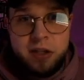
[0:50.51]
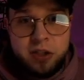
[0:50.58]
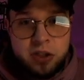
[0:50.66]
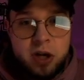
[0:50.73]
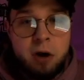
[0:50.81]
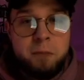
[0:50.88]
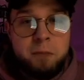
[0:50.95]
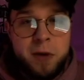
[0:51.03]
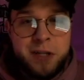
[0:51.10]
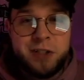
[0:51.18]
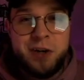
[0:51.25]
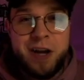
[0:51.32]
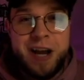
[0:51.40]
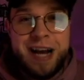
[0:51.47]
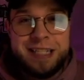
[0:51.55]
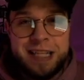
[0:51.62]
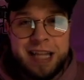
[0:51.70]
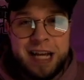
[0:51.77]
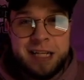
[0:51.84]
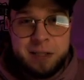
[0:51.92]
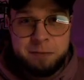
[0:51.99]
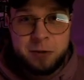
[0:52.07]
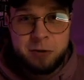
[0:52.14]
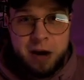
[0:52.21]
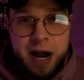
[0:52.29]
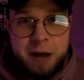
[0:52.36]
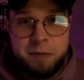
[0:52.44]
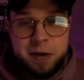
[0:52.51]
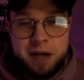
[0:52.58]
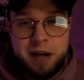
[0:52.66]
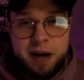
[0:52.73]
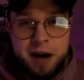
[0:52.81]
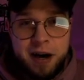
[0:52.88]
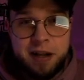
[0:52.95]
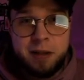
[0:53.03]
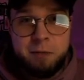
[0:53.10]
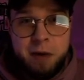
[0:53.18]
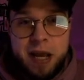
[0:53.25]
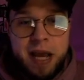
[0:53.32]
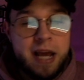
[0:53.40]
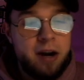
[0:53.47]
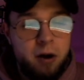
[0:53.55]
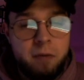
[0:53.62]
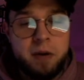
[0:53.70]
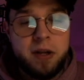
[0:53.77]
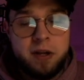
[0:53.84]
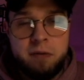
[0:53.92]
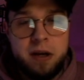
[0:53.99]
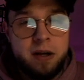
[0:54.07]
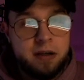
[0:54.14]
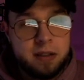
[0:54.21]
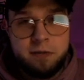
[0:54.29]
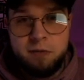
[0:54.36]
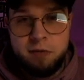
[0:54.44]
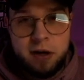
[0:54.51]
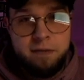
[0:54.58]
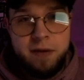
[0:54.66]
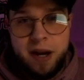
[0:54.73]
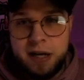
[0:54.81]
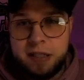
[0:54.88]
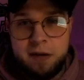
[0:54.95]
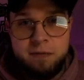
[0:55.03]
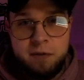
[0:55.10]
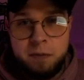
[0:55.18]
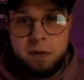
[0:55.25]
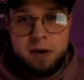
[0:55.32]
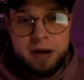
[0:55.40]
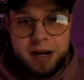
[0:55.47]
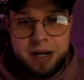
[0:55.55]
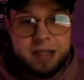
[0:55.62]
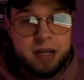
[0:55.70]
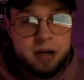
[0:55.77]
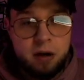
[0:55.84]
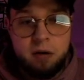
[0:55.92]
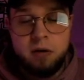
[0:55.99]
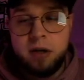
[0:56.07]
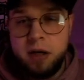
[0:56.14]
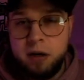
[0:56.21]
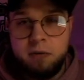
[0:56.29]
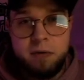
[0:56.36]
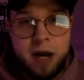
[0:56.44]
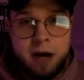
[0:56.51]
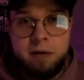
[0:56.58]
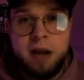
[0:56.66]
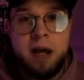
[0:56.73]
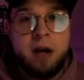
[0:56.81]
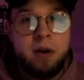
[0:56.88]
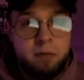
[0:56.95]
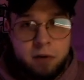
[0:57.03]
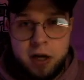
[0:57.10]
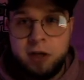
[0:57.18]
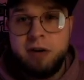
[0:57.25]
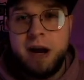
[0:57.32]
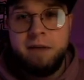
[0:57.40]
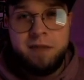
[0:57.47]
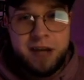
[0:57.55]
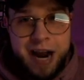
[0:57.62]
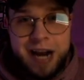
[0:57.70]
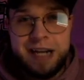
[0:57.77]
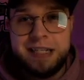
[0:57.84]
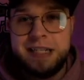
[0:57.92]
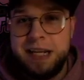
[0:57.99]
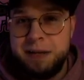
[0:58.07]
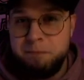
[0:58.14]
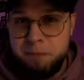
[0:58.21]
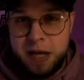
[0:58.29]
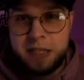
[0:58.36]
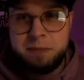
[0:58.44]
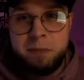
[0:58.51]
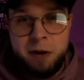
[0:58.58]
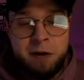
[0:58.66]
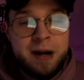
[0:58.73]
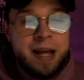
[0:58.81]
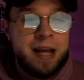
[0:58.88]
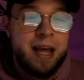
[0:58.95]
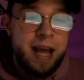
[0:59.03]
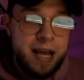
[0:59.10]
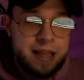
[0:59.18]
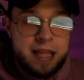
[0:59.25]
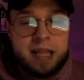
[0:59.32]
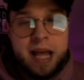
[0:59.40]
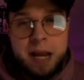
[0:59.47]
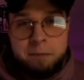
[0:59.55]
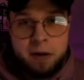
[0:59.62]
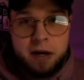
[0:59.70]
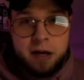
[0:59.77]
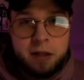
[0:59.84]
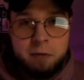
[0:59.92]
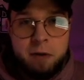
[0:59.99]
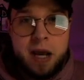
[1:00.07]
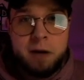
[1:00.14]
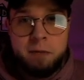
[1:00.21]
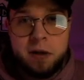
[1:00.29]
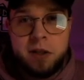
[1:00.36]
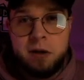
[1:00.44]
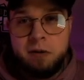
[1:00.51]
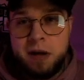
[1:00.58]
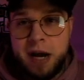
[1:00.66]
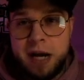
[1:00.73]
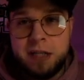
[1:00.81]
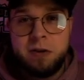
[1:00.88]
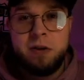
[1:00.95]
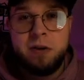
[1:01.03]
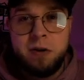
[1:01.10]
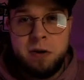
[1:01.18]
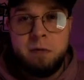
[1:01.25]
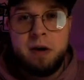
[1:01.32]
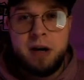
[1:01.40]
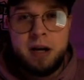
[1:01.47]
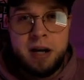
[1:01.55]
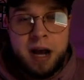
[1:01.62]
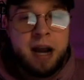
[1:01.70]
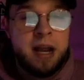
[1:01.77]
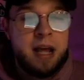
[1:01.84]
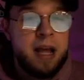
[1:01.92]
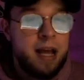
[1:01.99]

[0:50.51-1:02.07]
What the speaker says: So be sure you guys hit that subscribe button on the way in. All we do here is free fantasy football content all year round, redraft, dynasty, and best ball. Hit the like button on the way in whether you guys are new or not.